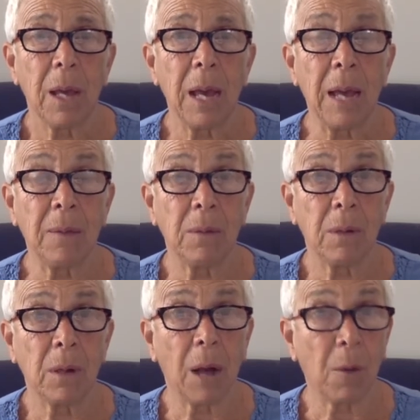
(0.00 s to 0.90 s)
And
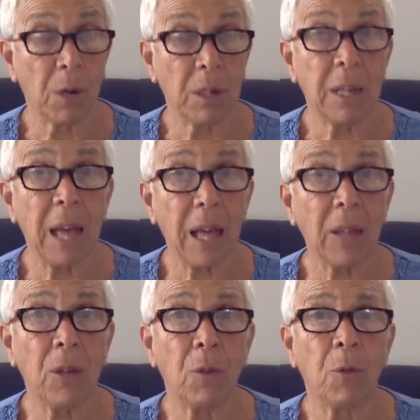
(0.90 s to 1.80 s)
I want to tell
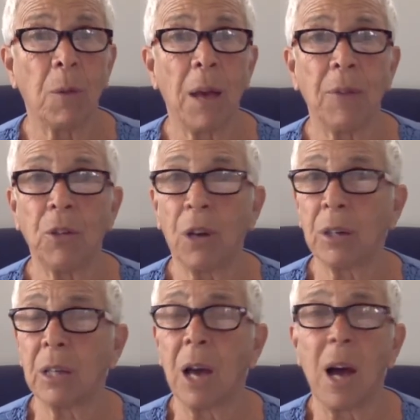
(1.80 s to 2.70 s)
you, from having
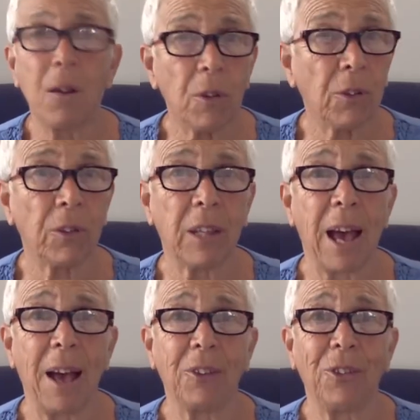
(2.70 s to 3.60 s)
talked to hundreds and
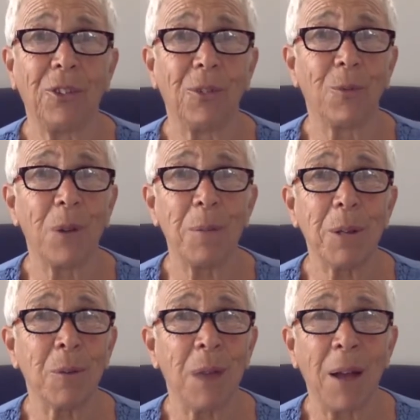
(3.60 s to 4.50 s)
thousands of
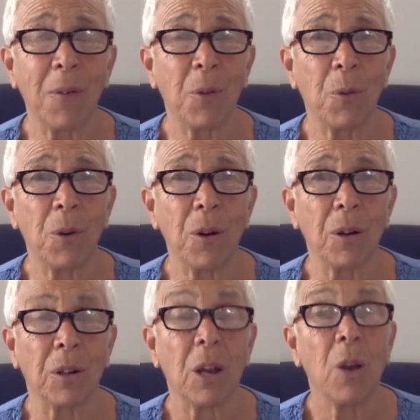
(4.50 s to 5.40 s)
women around the
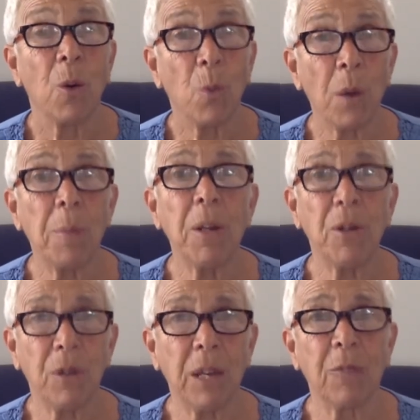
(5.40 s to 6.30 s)
world, women
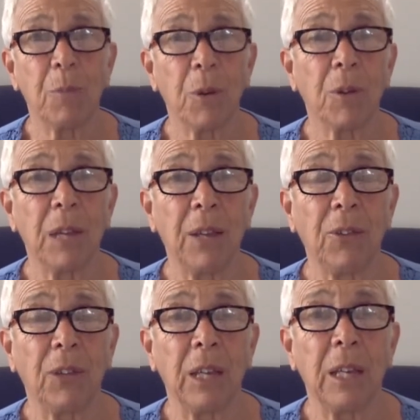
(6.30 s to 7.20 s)
who give birth
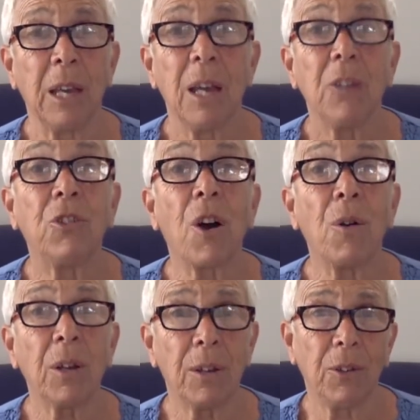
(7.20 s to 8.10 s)
easily
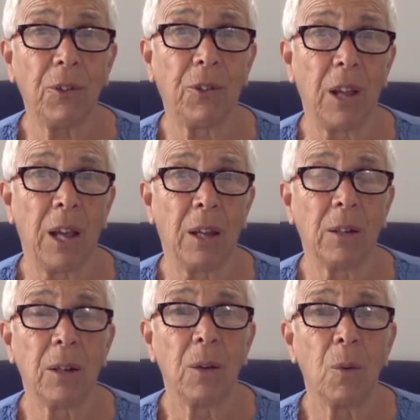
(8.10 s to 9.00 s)
don't
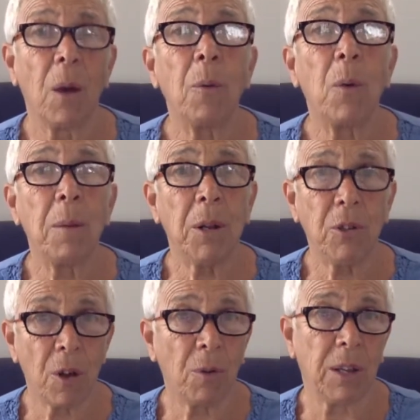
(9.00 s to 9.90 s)
understand why
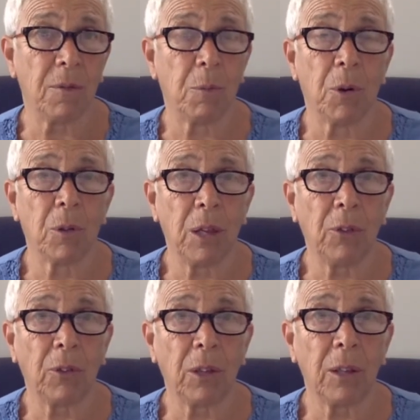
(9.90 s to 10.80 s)
women don't give birth
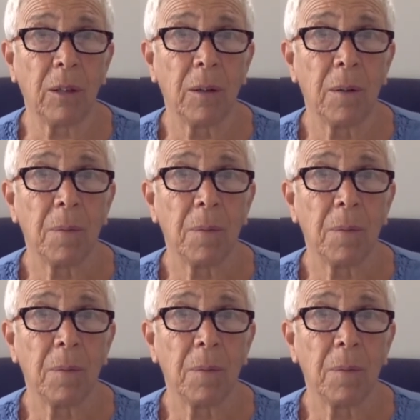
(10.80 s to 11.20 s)
easily.